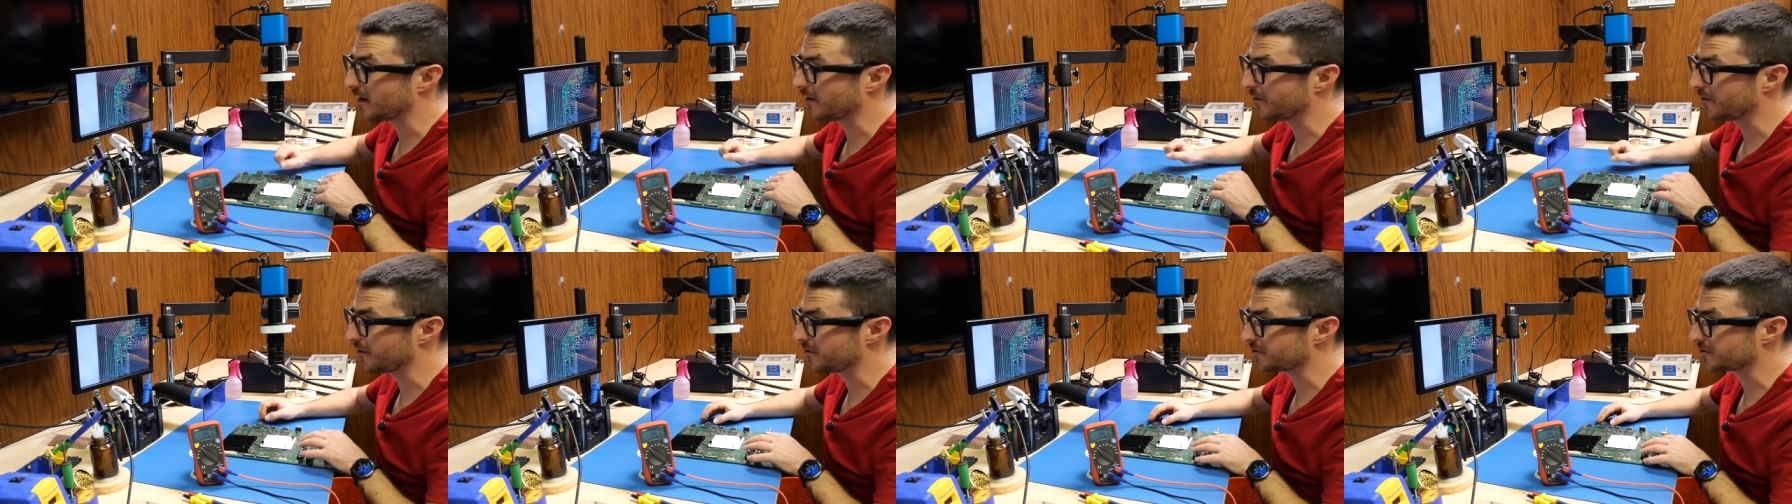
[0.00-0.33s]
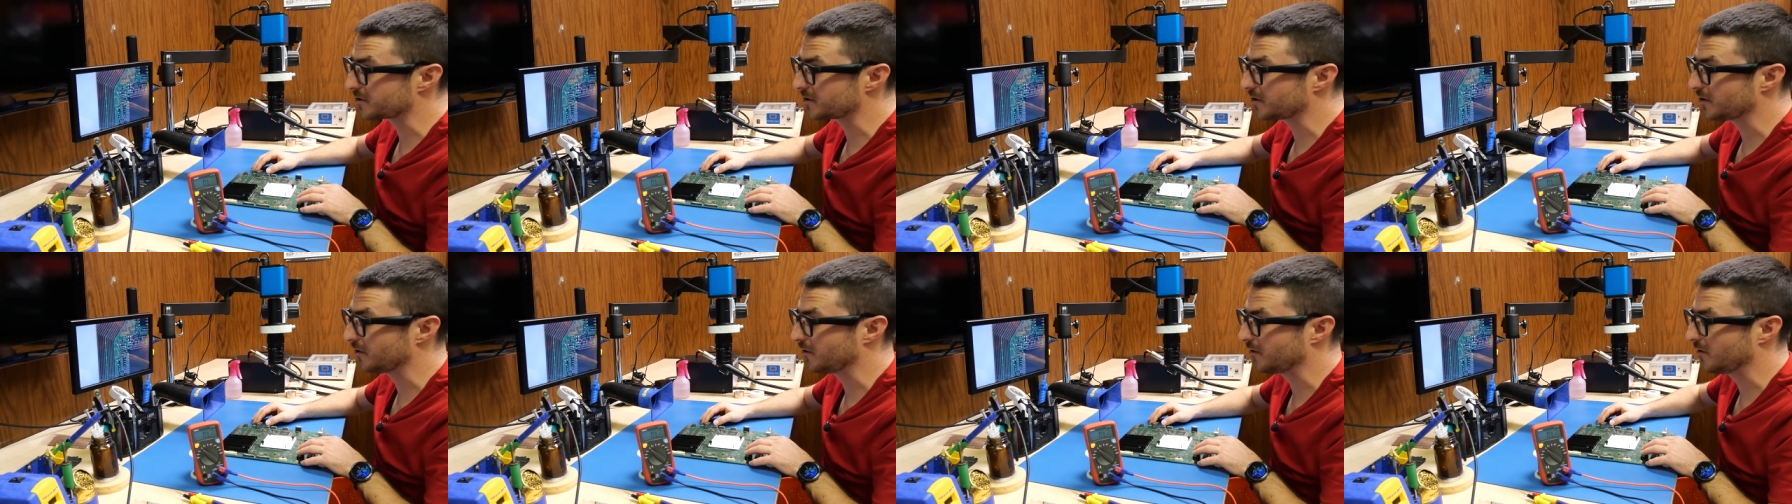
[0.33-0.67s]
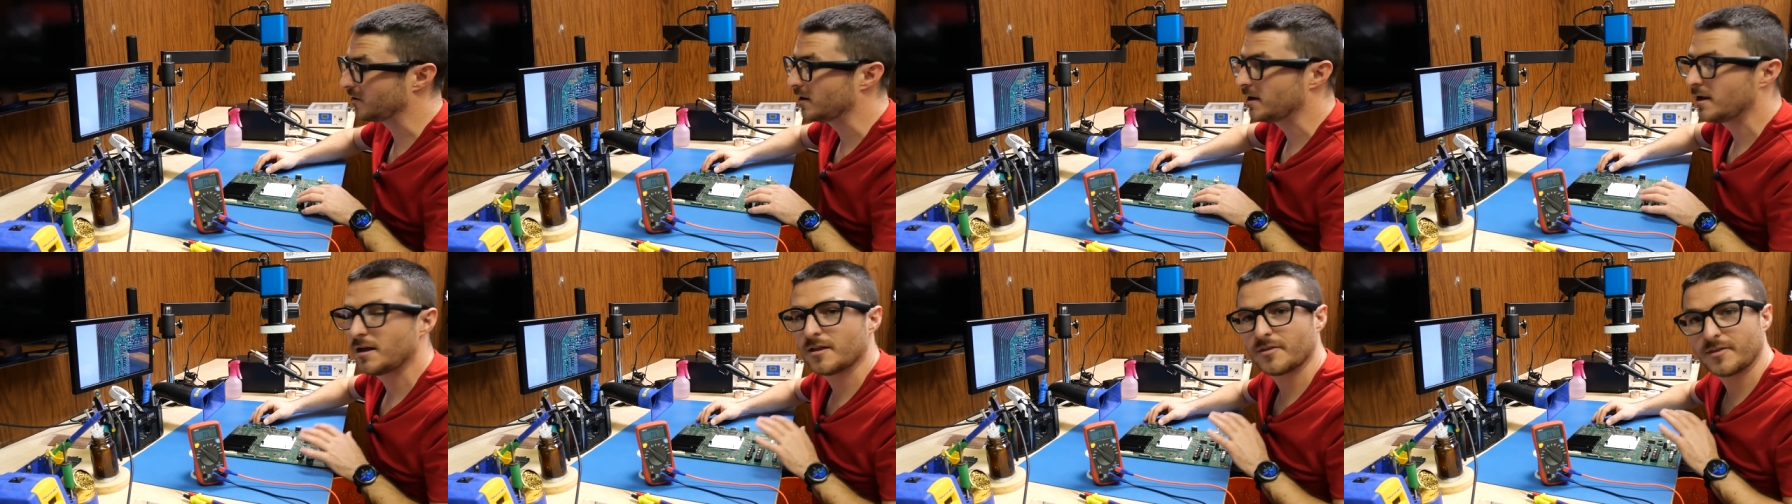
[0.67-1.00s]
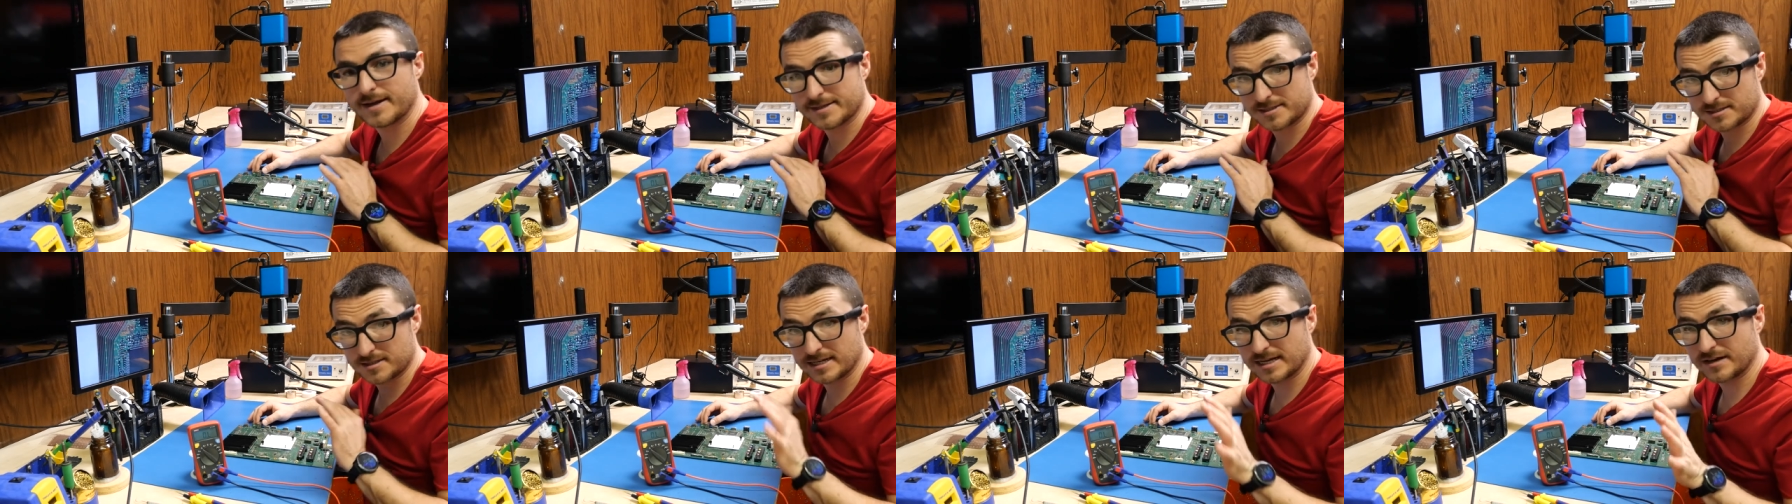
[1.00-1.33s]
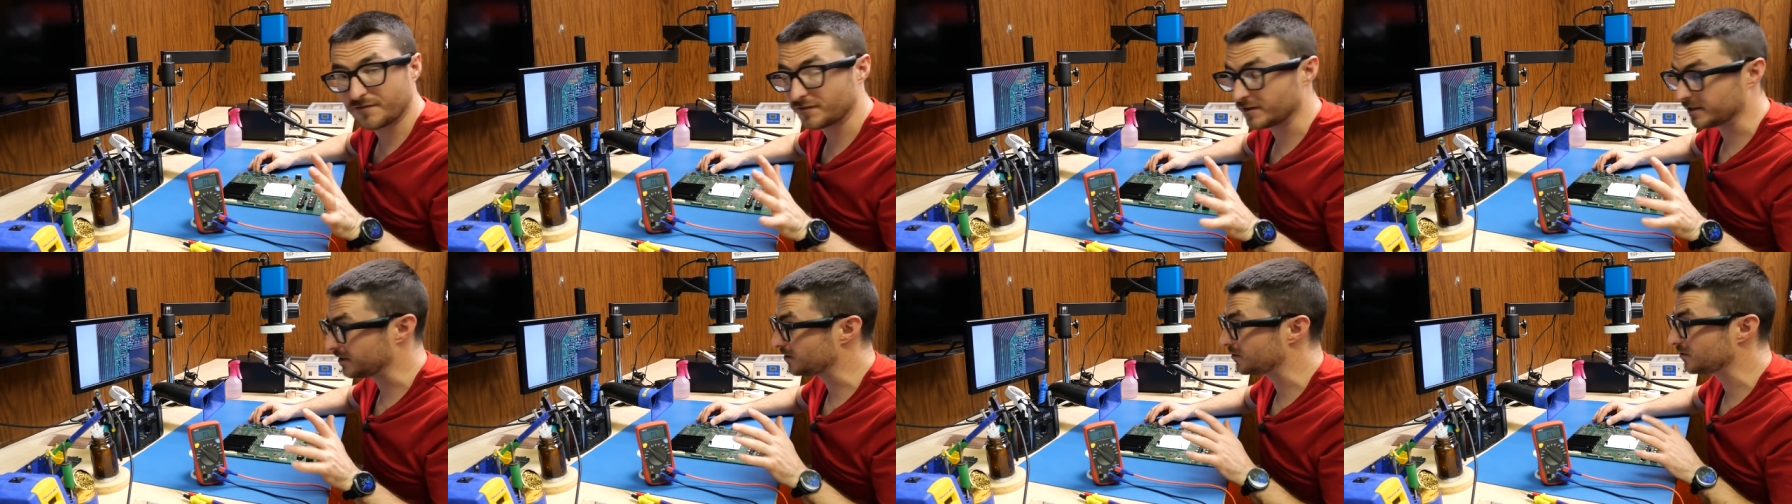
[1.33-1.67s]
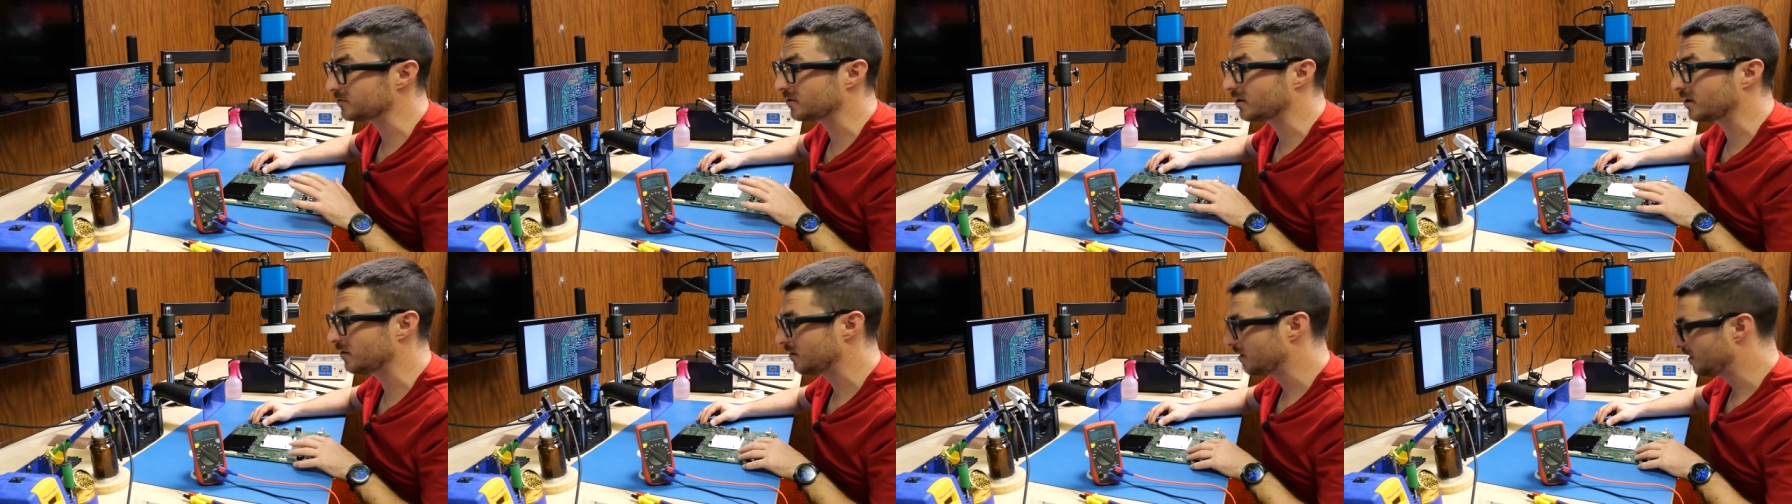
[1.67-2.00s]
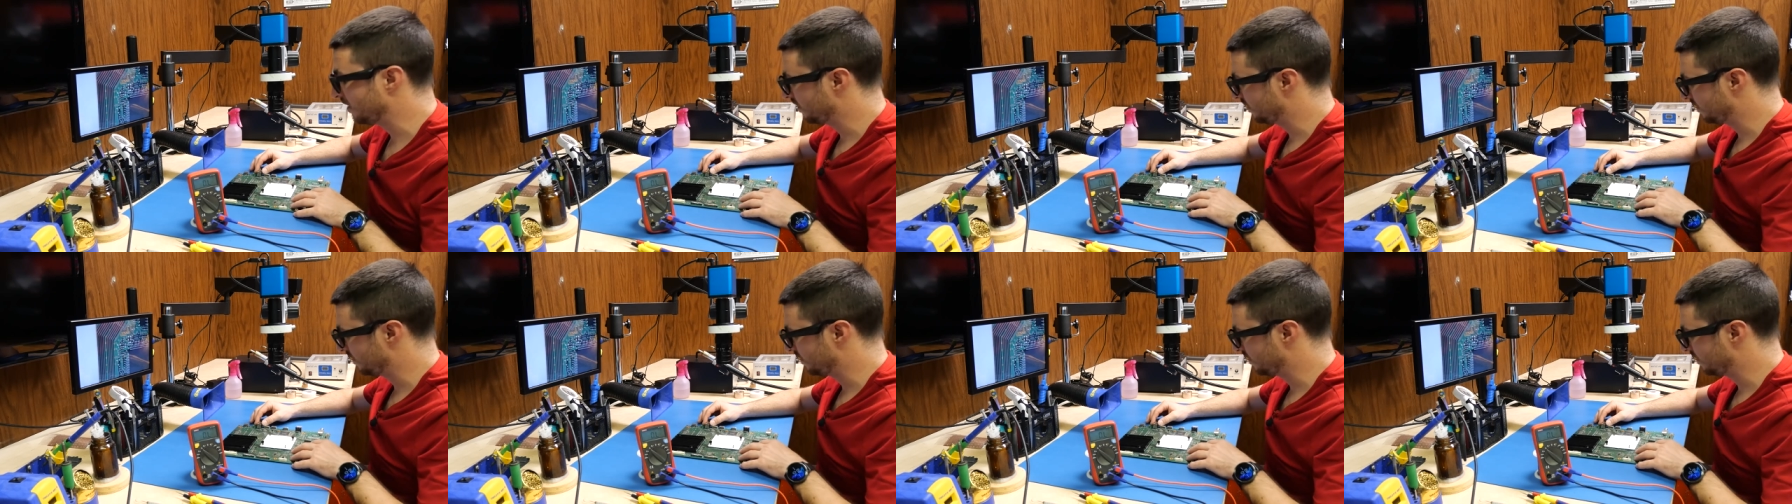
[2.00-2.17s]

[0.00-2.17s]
on those two, that's definitely too low.